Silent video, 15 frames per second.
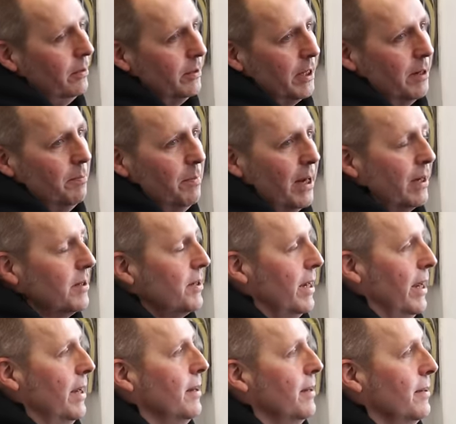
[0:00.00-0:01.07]
Didn't mix
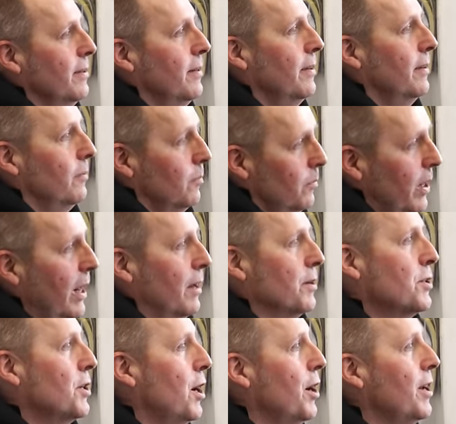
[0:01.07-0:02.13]
in. Well,
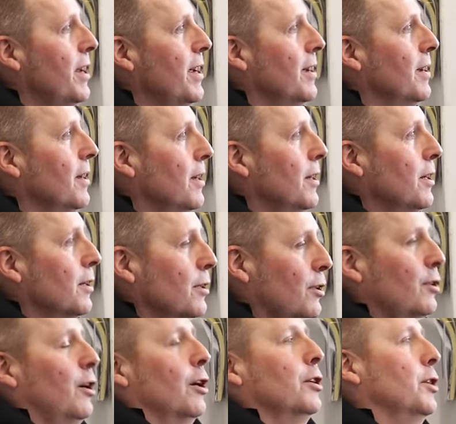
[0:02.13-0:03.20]
start it,
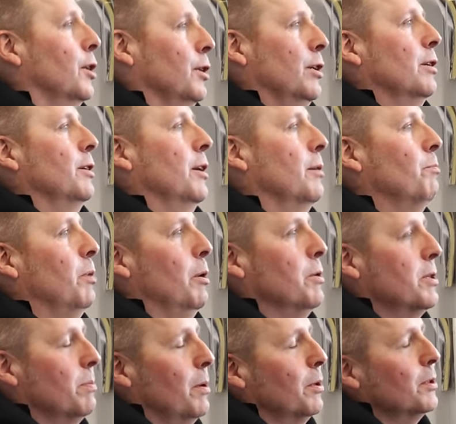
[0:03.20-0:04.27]
clunk a dunk a dunk, blow it
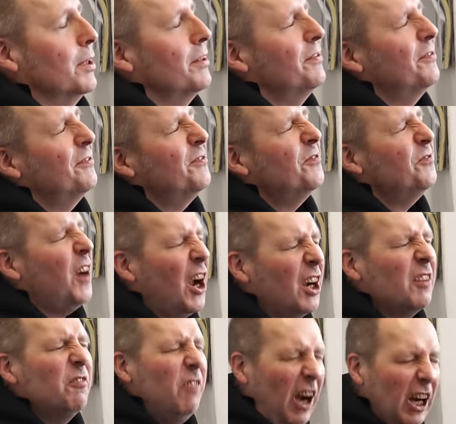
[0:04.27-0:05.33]
smoke.
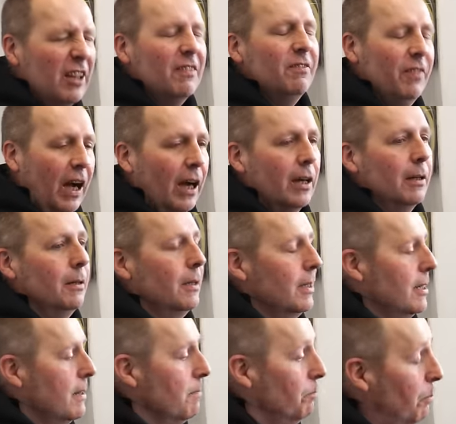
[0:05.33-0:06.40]
Fuck.
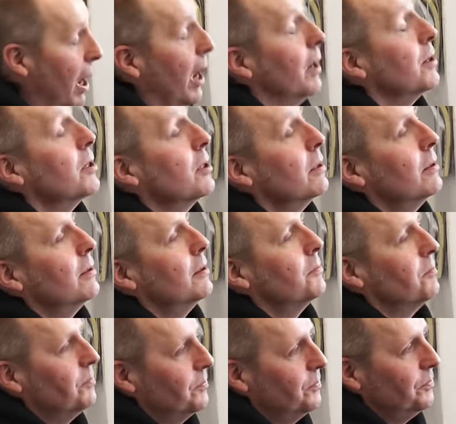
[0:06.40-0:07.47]
But
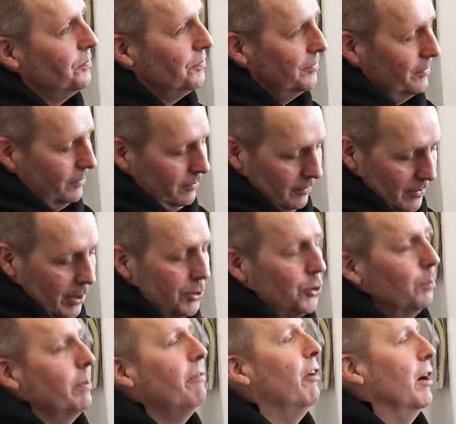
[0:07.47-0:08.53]
this
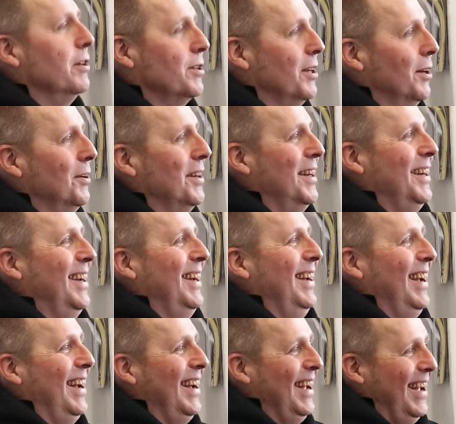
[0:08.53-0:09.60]
should be fine
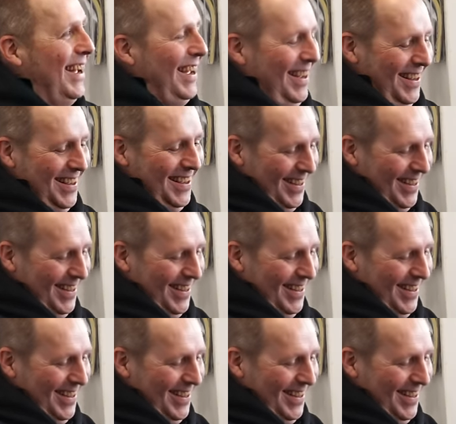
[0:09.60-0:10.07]
still.